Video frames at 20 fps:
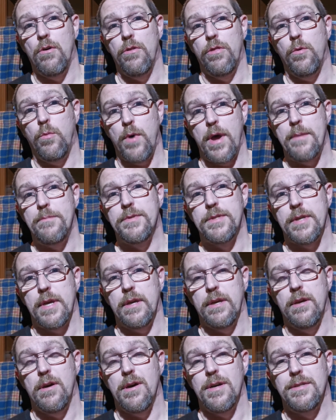on the
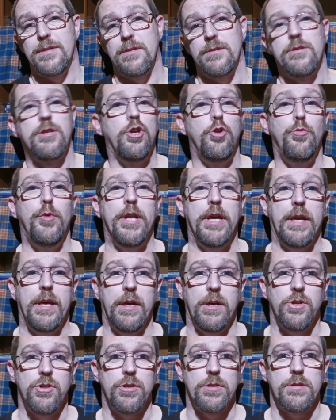website, guys, is
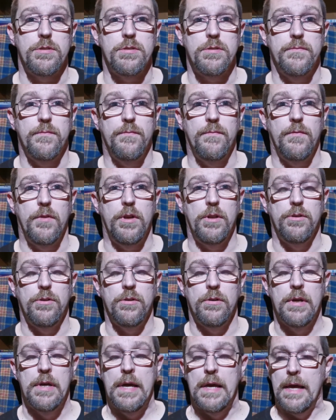communications. You
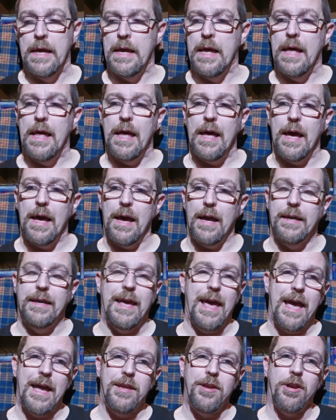know,
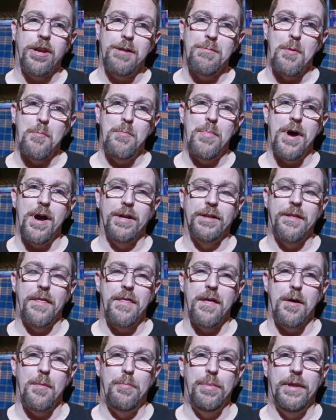again, you're coming back to
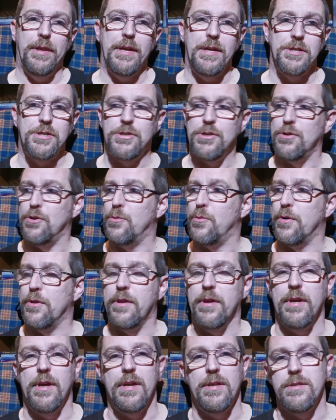that place, you know, where
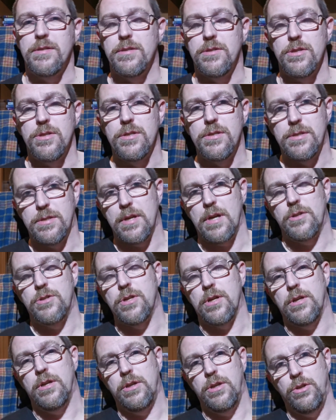it's just
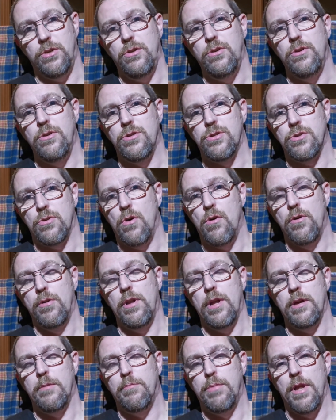such a huge
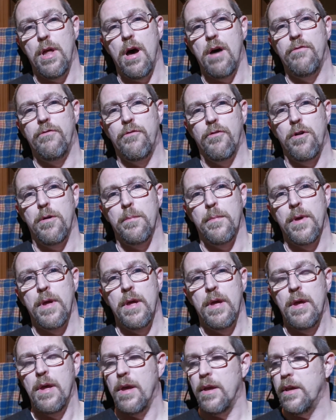online platform.
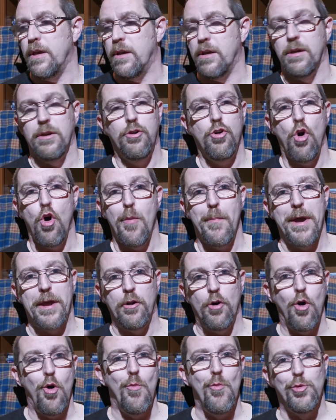You can
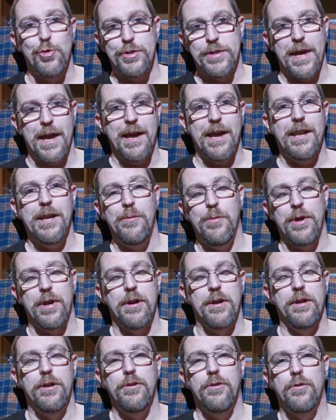comment almost
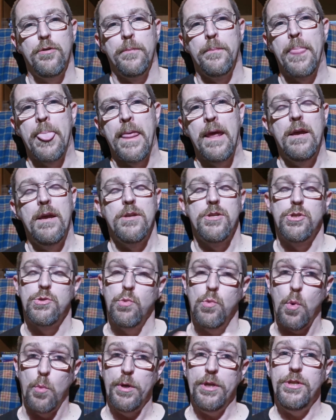anywhere, you know.
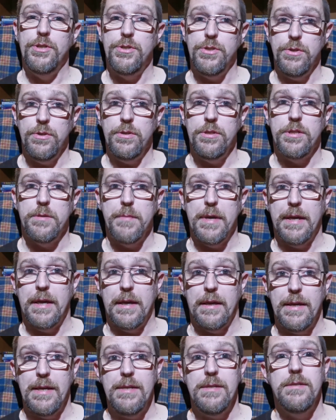So what we do to make
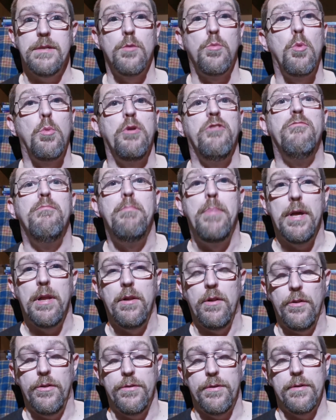it easier, what we've
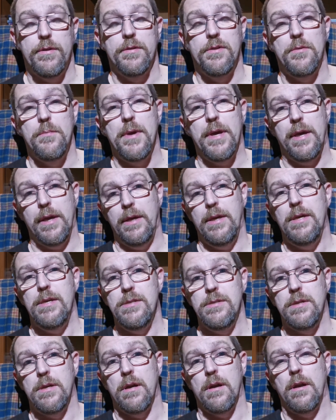built to make it
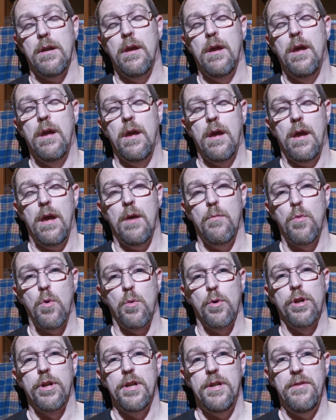easier, and
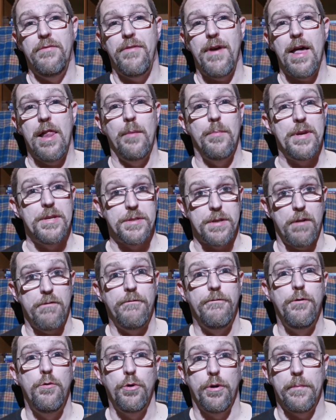what we're going to develop is our
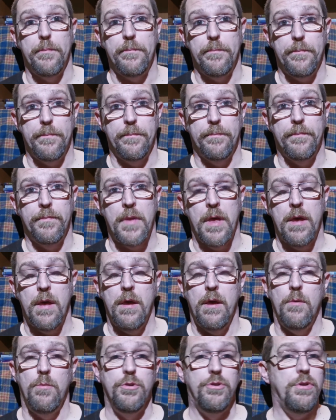forum.
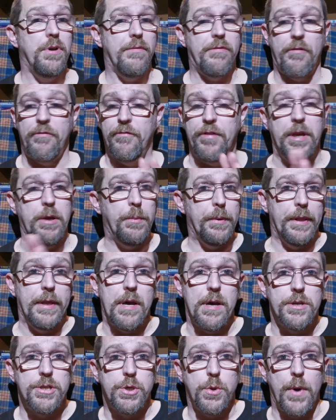We do have a frequently
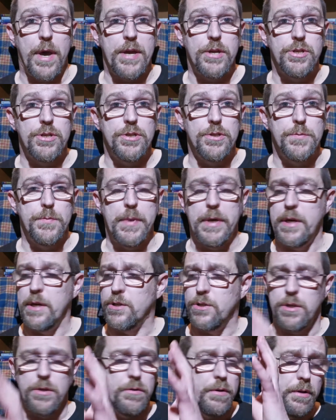asked questions
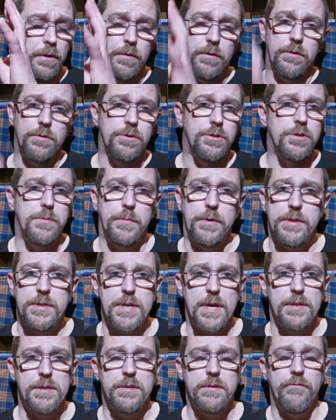page, you know, there should be
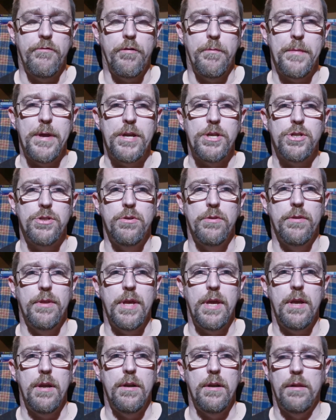tons of information on
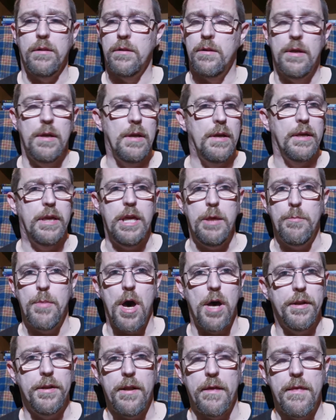there, and I'll keep
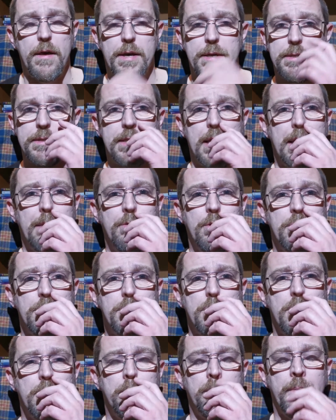adding to that as time
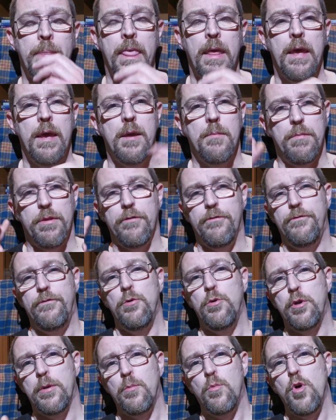goes on. But the
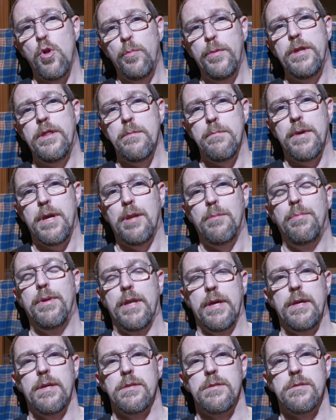forum will be the main
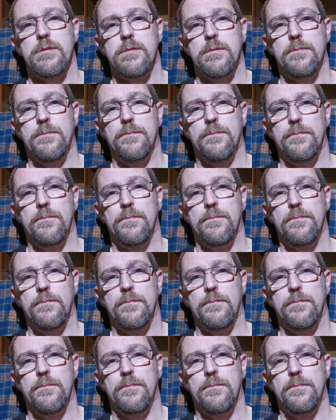place.